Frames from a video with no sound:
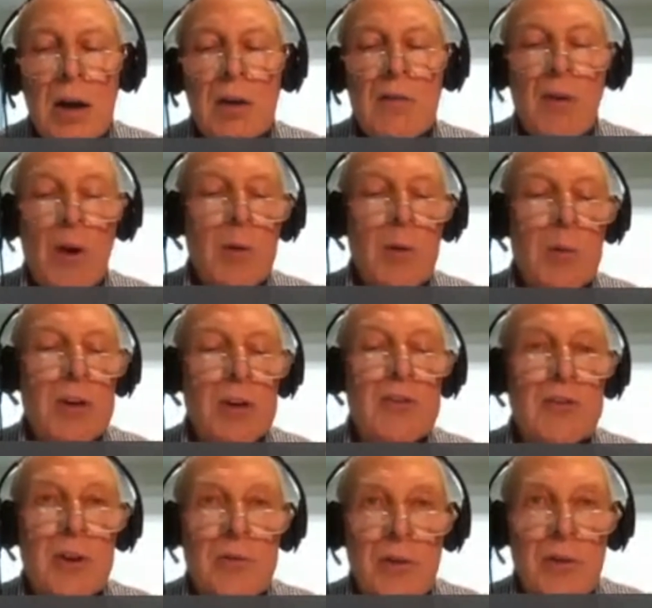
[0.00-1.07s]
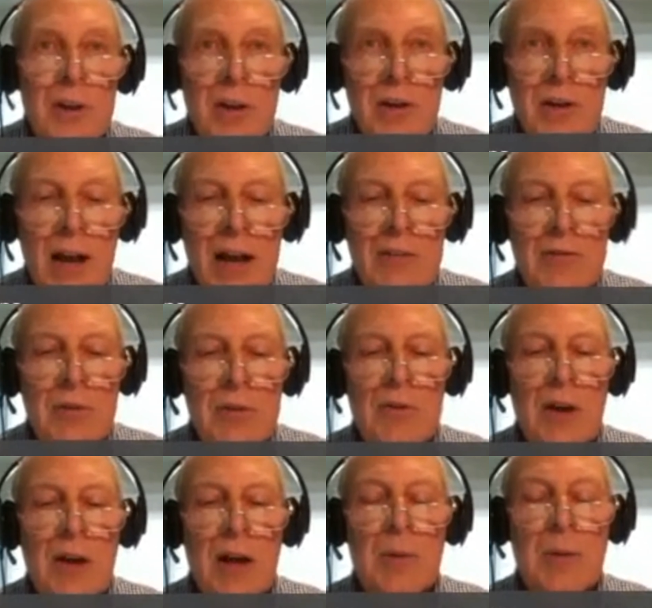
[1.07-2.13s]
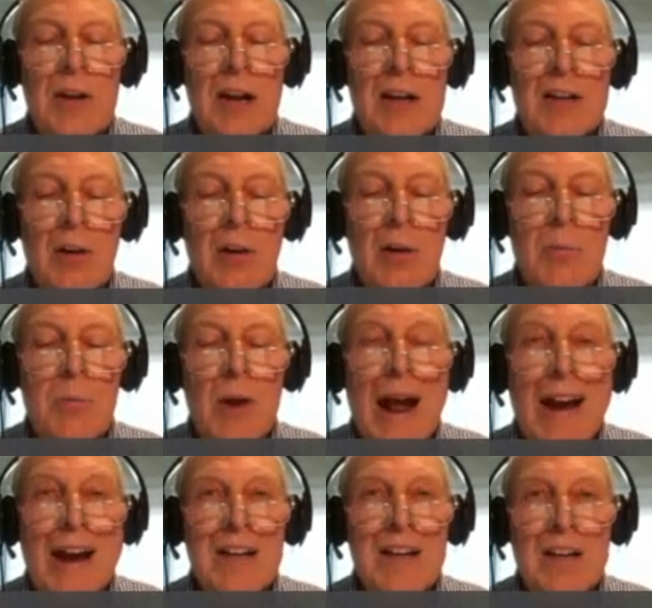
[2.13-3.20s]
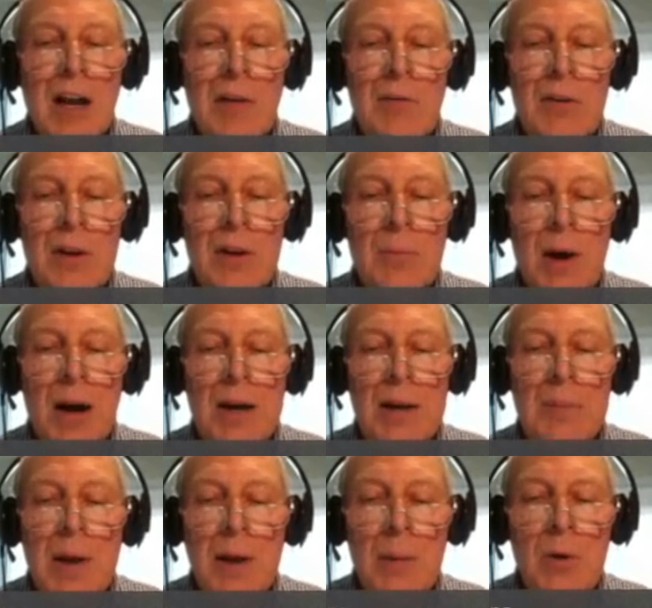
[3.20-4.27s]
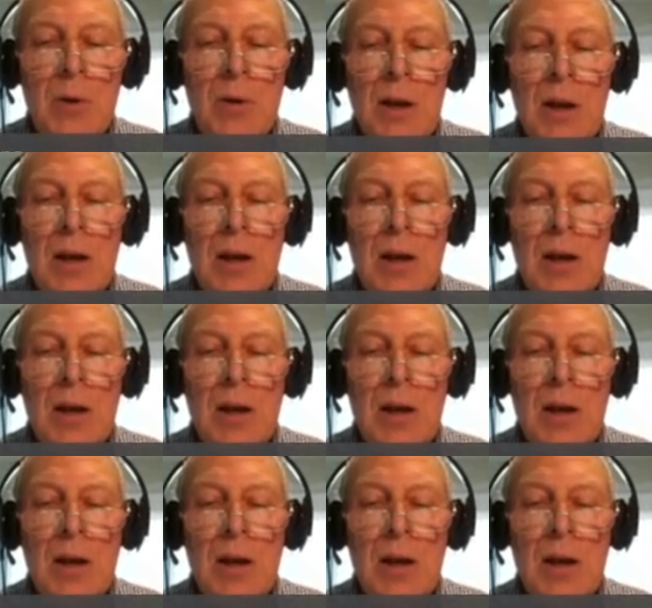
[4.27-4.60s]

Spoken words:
former Minister for International Development and current BRAC governing body member,